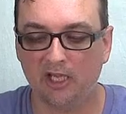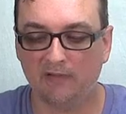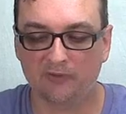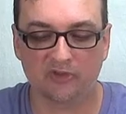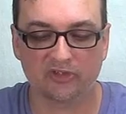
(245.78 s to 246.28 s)

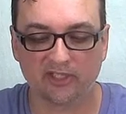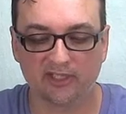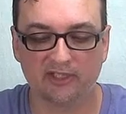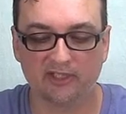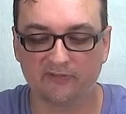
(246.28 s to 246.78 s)
If you're just
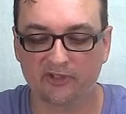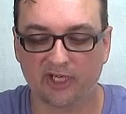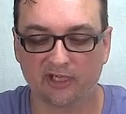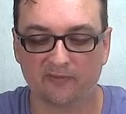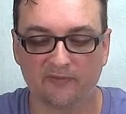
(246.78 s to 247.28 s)
getting into
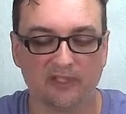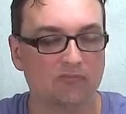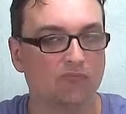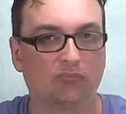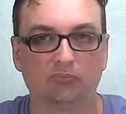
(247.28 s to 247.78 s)

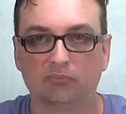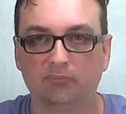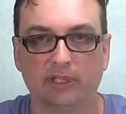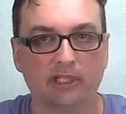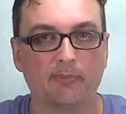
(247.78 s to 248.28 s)
photography,
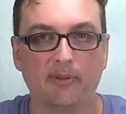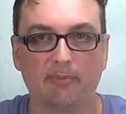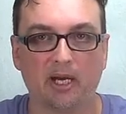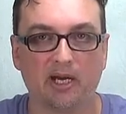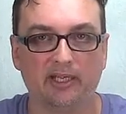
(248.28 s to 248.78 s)
pick up the
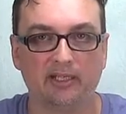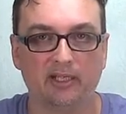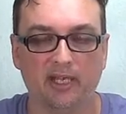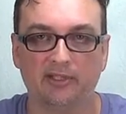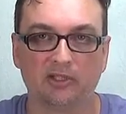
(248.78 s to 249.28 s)
body
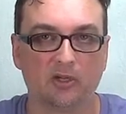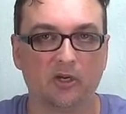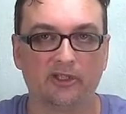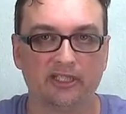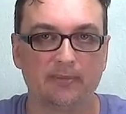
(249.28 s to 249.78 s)
and then go
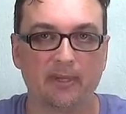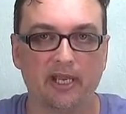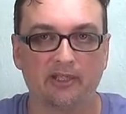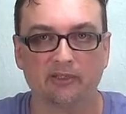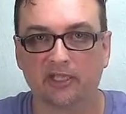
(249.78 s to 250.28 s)
on
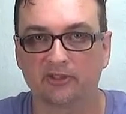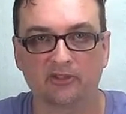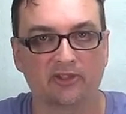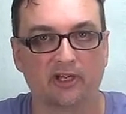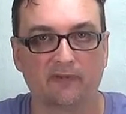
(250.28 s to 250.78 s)
eBay and get
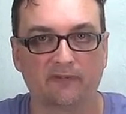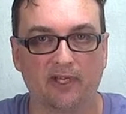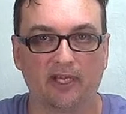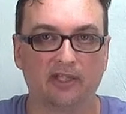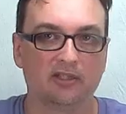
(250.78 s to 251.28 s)
yourself
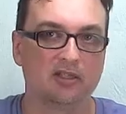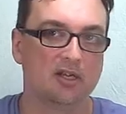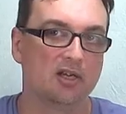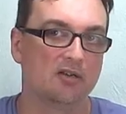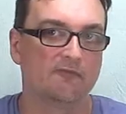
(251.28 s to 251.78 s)
a
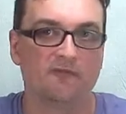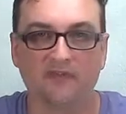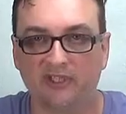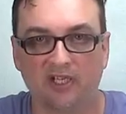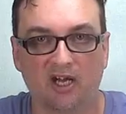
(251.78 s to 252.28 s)

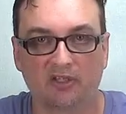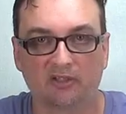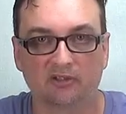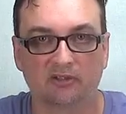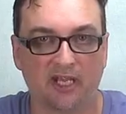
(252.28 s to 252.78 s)

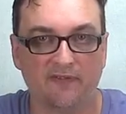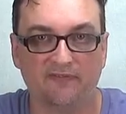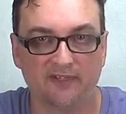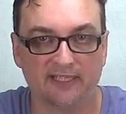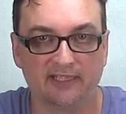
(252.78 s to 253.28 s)
$50
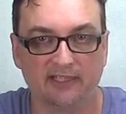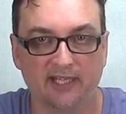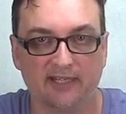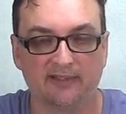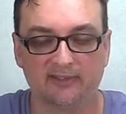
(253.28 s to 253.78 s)
FD
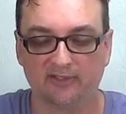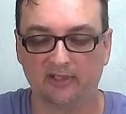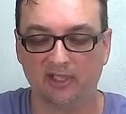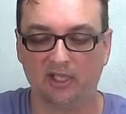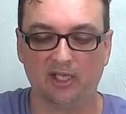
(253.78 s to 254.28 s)
lens
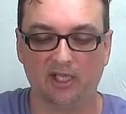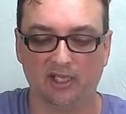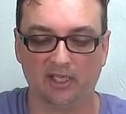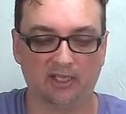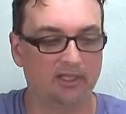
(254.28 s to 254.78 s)

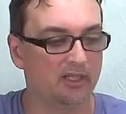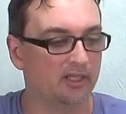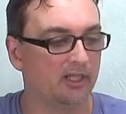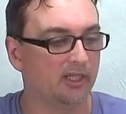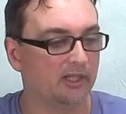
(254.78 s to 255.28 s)
and
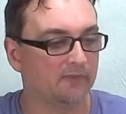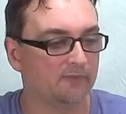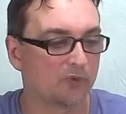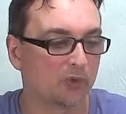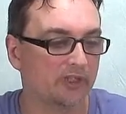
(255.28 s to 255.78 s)
a
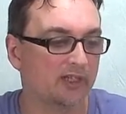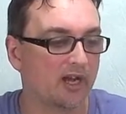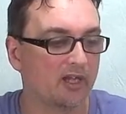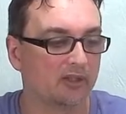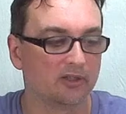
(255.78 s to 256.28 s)

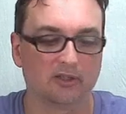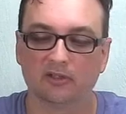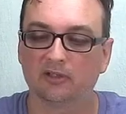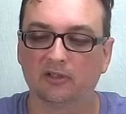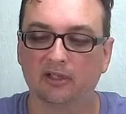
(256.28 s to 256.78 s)

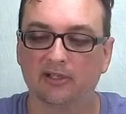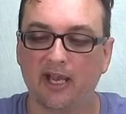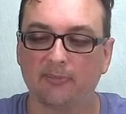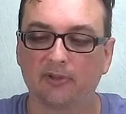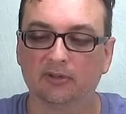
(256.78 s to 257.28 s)
$40
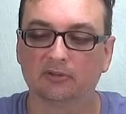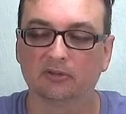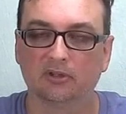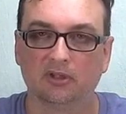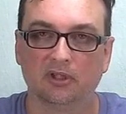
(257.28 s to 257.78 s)
adapter.
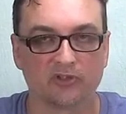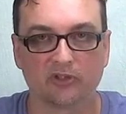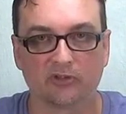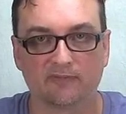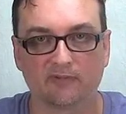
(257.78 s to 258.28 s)
So
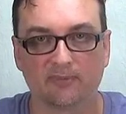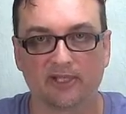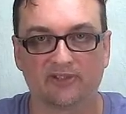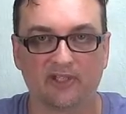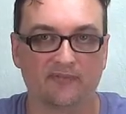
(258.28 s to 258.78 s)
you're in for
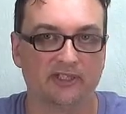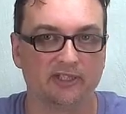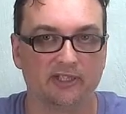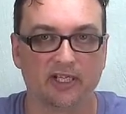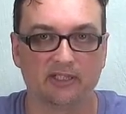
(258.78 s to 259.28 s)
about 70
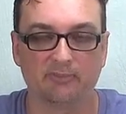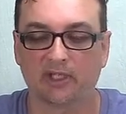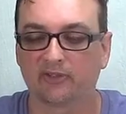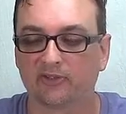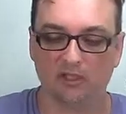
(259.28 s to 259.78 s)
to 90
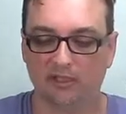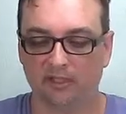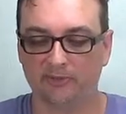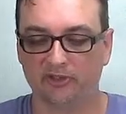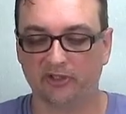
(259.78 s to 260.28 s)
bucks. Now
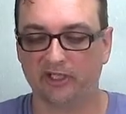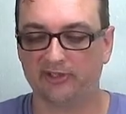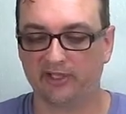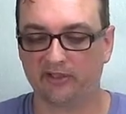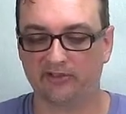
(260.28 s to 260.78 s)
let me show you
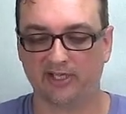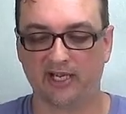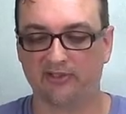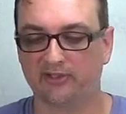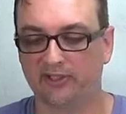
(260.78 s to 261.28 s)
guys how to
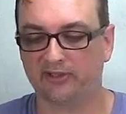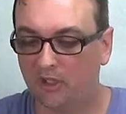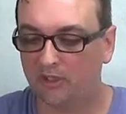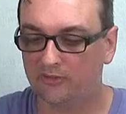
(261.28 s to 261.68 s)
attach this.